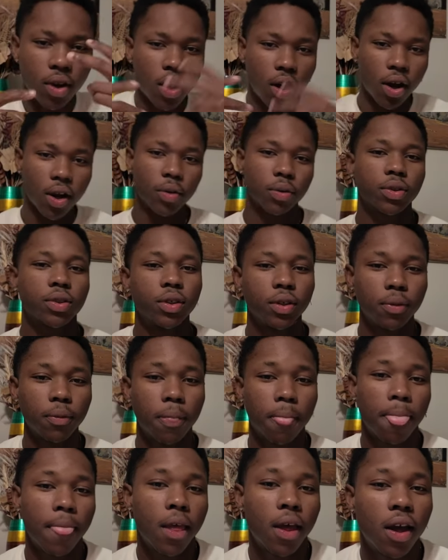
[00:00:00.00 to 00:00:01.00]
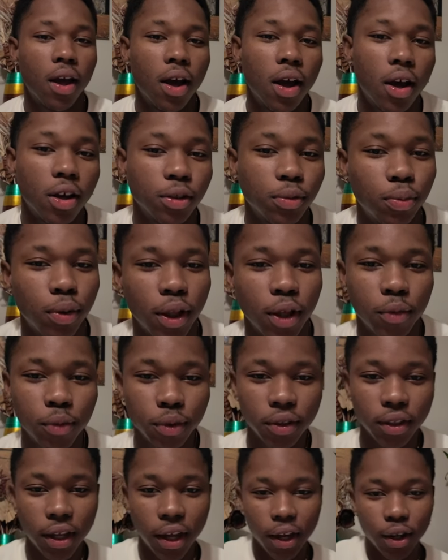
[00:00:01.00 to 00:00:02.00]
All right, what's up? I was playing
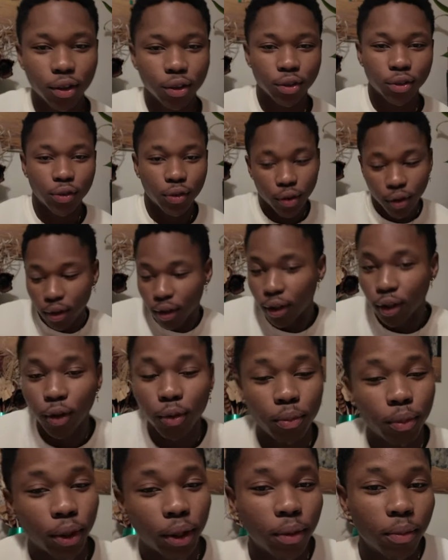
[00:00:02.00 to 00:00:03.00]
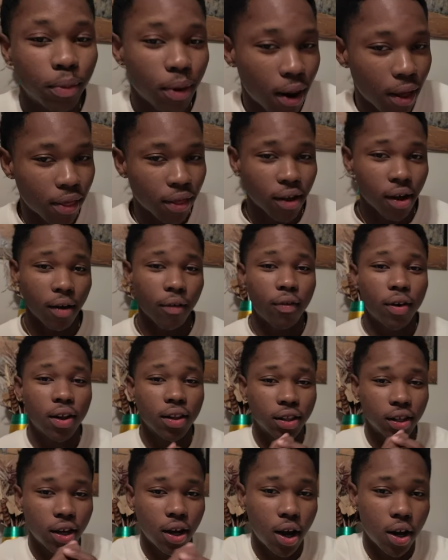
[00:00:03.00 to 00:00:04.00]
with the angles for a little minute, but I think I
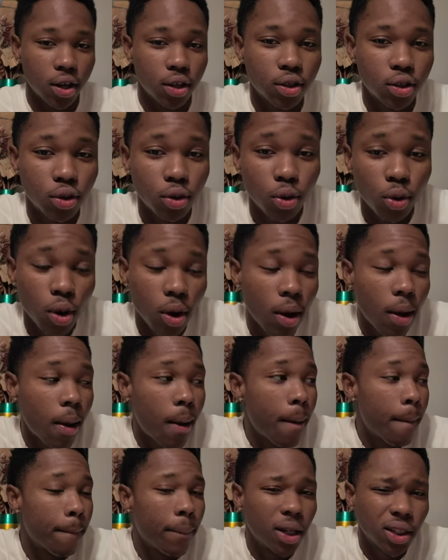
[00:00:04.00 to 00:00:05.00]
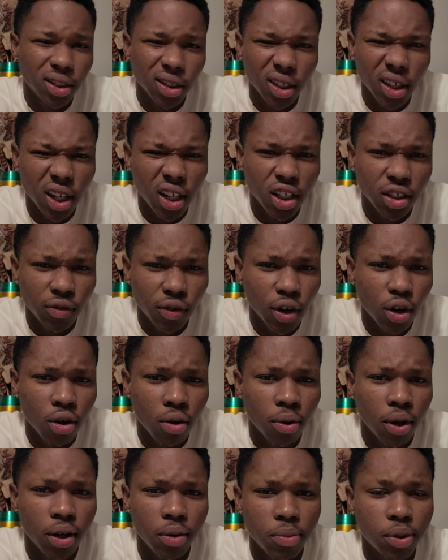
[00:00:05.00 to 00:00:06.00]
finally got it. So basically in this video,
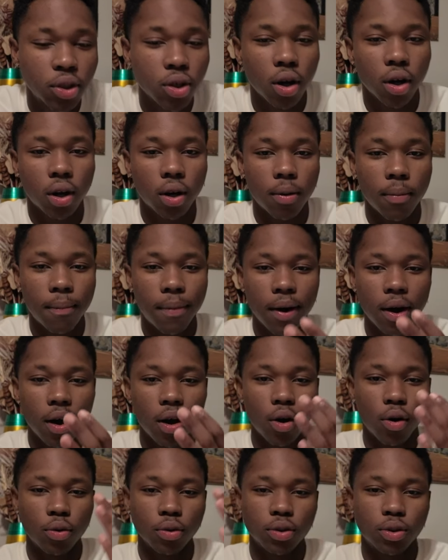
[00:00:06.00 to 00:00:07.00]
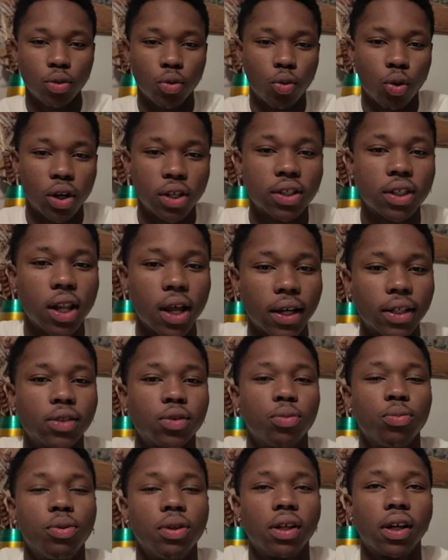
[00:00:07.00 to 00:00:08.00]
I'm going to be talking about what it's like
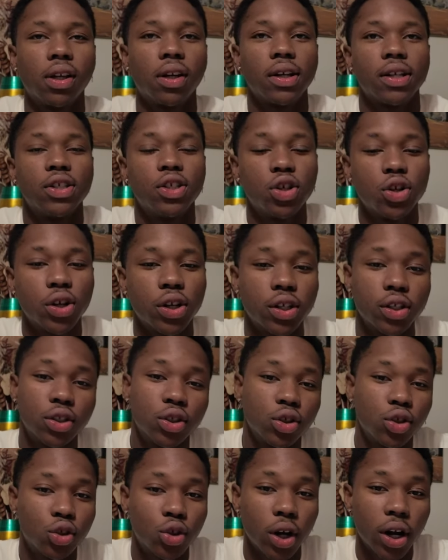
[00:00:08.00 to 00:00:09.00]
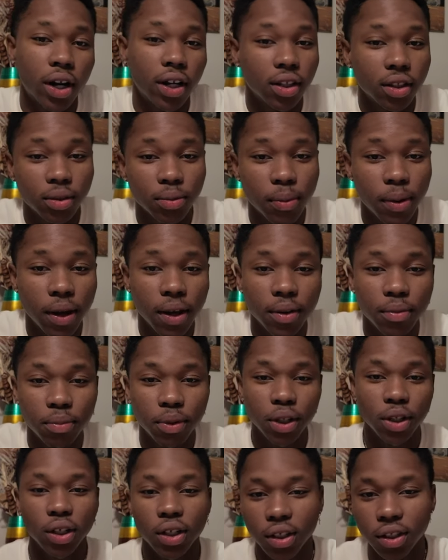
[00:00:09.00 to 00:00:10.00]
to be a Nigerian trans man,
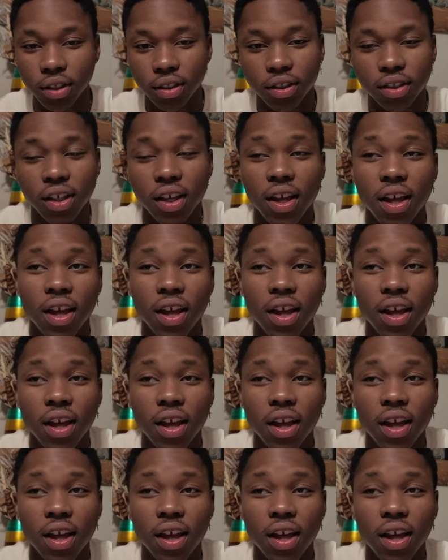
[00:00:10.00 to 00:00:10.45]
because